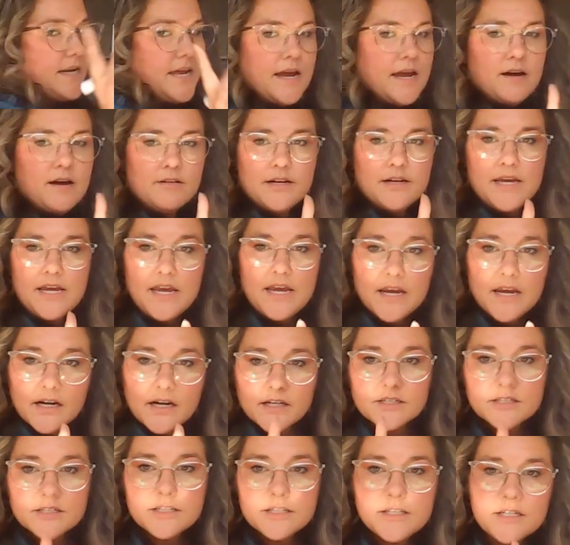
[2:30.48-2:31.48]
Now,
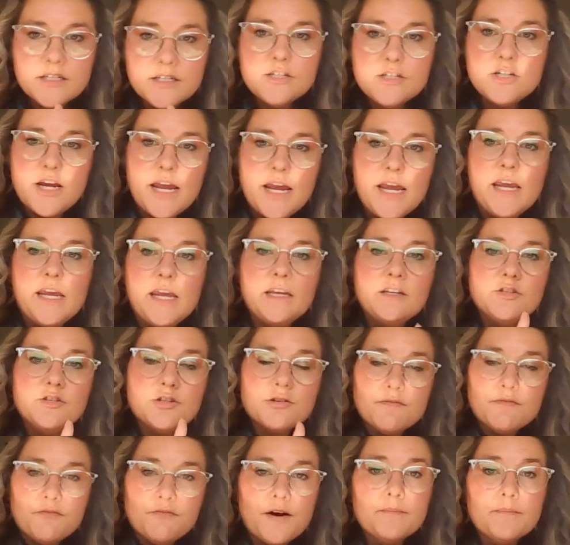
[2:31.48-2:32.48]
here's the
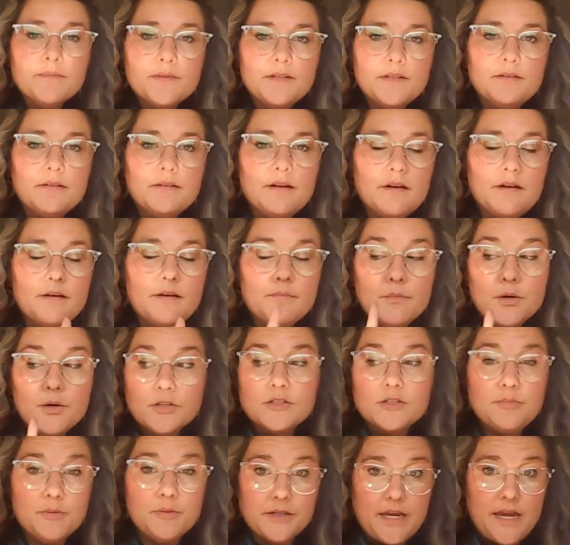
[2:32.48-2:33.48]
change from
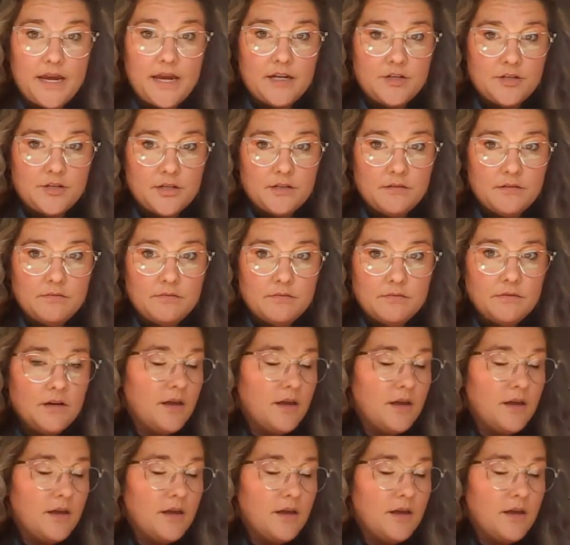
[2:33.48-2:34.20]
multiplication.